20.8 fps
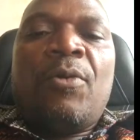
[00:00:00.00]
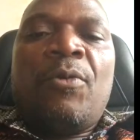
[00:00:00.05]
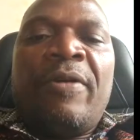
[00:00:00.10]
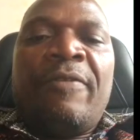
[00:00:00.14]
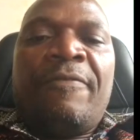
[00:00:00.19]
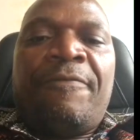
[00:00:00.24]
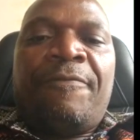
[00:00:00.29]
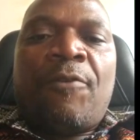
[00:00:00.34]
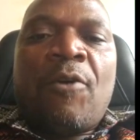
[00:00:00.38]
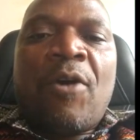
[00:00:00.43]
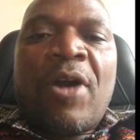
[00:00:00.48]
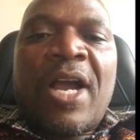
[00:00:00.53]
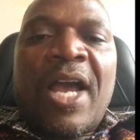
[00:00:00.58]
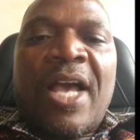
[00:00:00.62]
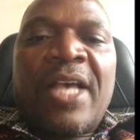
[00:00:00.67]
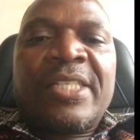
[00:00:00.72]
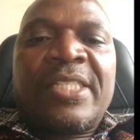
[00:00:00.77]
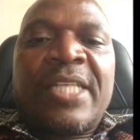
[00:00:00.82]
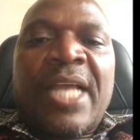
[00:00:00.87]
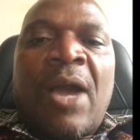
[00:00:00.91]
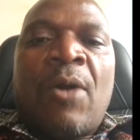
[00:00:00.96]
We
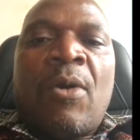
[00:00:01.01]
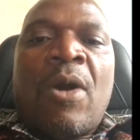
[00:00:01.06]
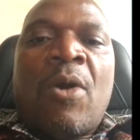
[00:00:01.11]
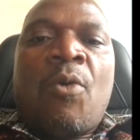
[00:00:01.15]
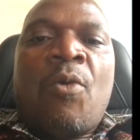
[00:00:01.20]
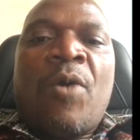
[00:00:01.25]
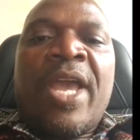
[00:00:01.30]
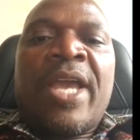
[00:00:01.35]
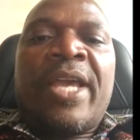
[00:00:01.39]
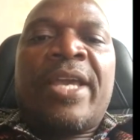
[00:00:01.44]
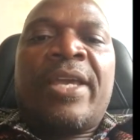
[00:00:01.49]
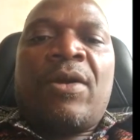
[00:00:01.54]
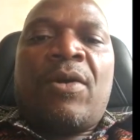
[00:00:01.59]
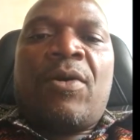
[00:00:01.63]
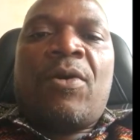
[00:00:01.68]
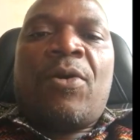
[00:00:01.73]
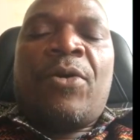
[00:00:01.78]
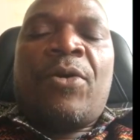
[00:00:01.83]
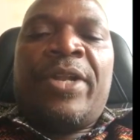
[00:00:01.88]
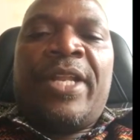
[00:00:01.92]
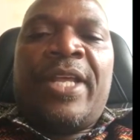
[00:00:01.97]
focused our work
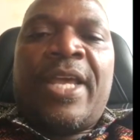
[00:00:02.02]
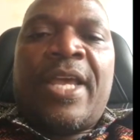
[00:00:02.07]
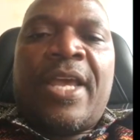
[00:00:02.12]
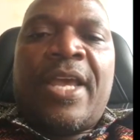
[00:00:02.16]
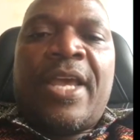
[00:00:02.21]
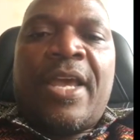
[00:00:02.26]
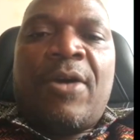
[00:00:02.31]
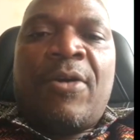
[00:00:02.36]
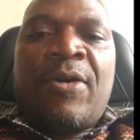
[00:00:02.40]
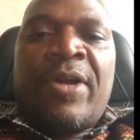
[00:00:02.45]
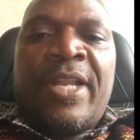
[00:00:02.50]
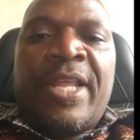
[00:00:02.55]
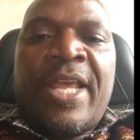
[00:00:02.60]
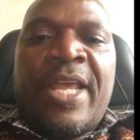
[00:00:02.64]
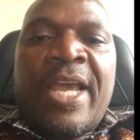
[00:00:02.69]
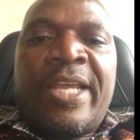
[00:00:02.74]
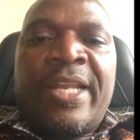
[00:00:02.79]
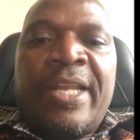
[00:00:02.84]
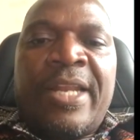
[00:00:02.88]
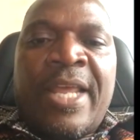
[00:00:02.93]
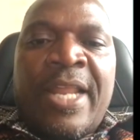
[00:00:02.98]
on, on
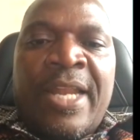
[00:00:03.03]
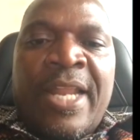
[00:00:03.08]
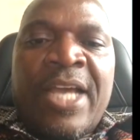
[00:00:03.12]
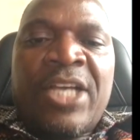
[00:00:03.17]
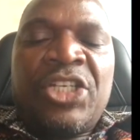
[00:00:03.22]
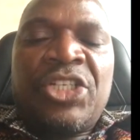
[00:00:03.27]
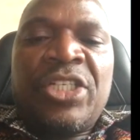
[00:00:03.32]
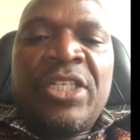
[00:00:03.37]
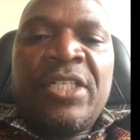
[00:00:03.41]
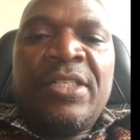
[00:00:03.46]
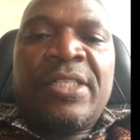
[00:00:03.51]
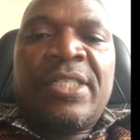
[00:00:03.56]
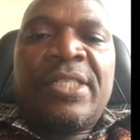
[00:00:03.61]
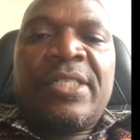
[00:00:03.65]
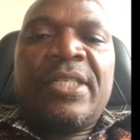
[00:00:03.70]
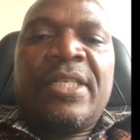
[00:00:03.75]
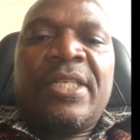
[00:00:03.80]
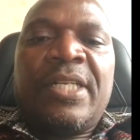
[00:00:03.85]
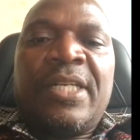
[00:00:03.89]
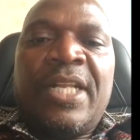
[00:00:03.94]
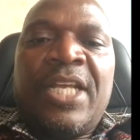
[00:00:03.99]

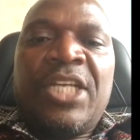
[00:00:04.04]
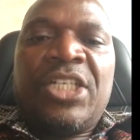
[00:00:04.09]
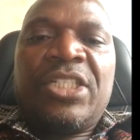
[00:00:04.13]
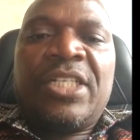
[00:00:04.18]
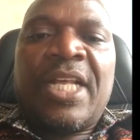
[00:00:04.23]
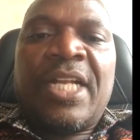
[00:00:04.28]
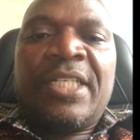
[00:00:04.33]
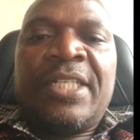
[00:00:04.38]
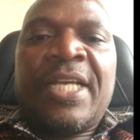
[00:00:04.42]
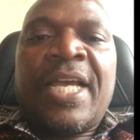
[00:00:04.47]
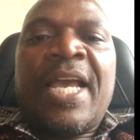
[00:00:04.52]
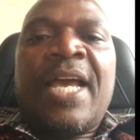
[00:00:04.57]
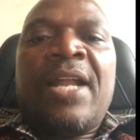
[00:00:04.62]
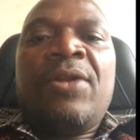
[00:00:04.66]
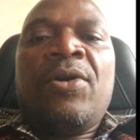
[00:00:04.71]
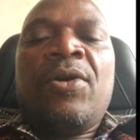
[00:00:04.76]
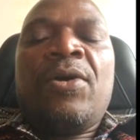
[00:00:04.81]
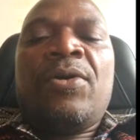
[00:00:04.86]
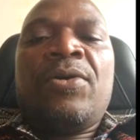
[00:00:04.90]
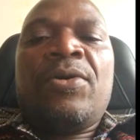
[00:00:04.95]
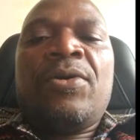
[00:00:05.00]
elections, national
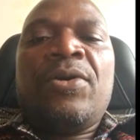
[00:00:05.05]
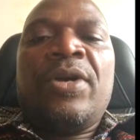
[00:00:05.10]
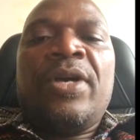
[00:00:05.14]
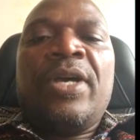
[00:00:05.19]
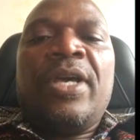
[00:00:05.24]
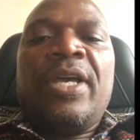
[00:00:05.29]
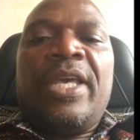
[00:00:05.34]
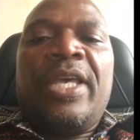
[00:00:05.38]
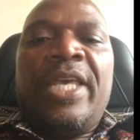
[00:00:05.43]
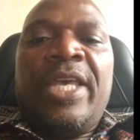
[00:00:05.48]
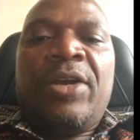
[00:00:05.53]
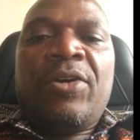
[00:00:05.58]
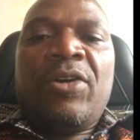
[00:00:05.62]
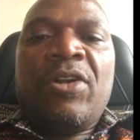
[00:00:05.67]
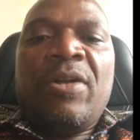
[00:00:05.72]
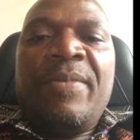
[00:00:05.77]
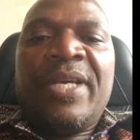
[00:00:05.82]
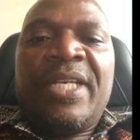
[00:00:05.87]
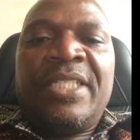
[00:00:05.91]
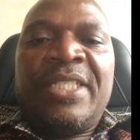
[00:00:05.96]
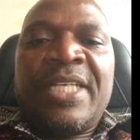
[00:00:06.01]
dialogue,
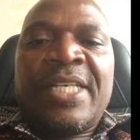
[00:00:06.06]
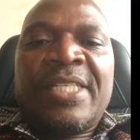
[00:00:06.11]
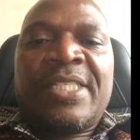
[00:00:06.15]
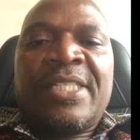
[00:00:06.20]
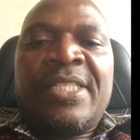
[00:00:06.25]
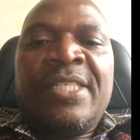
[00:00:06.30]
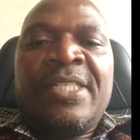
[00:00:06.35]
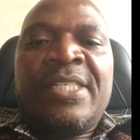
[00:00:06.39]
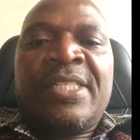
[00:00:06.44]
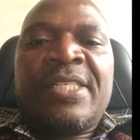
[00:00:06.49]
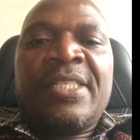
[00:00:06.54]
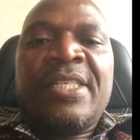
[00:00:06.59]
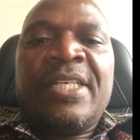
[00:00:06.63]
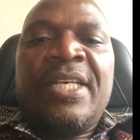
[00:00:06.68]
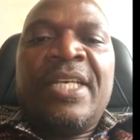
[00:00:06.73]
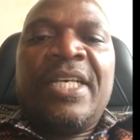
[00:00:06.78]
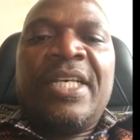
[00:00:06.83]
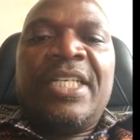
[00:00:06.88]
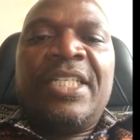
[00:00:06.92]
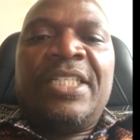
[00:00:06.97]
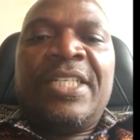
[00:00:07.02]
economic justice,
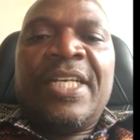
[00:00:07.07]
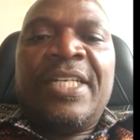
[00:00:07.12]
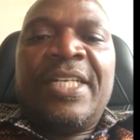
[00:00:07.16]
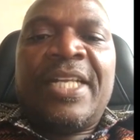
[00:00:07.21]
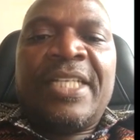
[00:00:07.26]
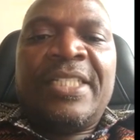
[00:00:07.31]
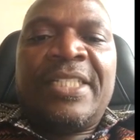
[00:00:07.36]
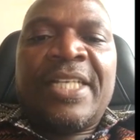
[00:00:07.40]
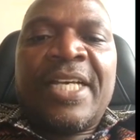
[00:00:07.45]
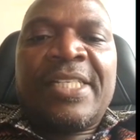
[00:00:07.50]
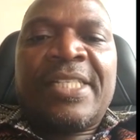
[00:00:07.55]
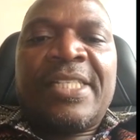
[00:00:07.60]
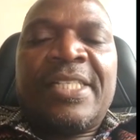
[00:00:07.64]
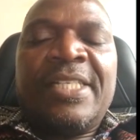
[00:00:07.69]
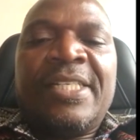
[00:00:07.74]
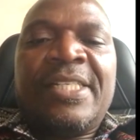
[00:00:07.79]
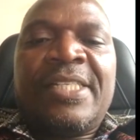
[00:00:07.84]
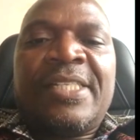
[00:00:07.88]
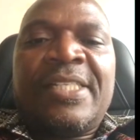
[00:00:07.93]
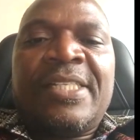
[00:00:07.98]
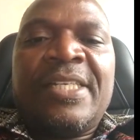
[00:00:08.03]
gender
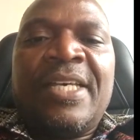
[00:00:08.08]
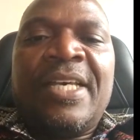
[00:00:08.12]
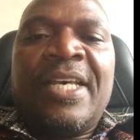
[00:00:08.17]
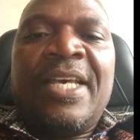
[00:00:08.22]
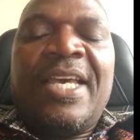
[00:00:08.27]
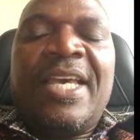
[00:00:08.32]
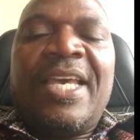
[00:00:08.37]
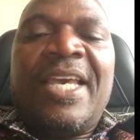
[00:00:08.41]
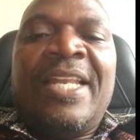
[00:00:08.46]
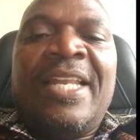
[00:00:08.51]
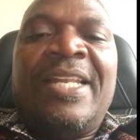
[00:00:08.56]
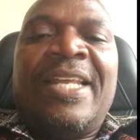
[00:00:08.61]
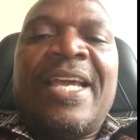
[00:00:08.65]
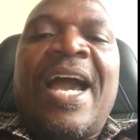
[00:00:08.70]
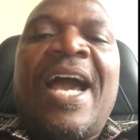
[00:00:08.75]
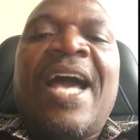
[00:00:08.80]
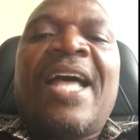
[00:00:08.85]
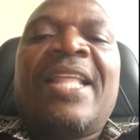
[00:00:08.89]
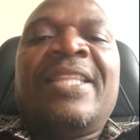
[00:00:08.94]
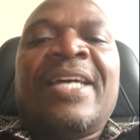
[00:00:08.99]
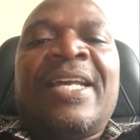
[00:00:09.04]
justice, and
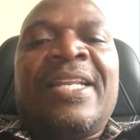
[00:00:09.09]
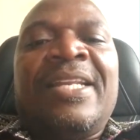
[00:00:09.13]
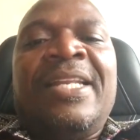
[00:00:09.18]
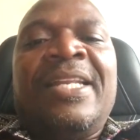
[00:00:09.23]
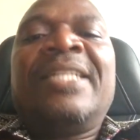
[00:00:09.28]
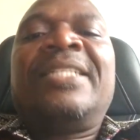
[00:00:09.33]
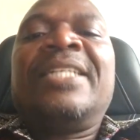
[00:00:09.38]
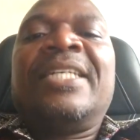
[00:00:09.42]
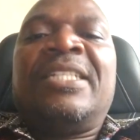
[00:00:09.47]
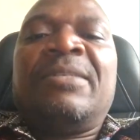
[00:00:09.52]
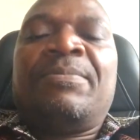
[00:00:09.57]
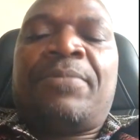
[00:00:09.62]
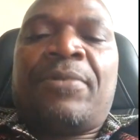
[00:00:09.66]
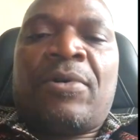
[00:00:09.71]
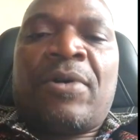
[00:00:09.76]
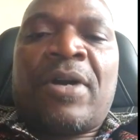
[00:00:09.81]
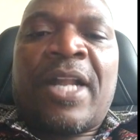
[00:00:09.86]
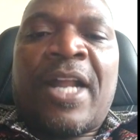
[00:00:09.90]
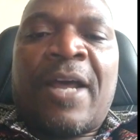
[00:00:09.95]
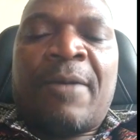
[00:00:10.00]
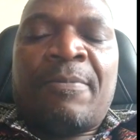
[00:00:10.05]
other related
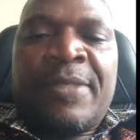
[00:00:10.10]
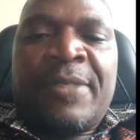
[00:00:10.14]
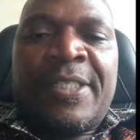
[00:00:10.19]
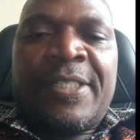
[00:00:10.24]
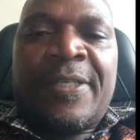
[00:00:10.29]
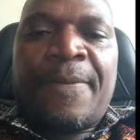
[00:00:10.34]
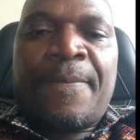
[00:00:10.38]
programs.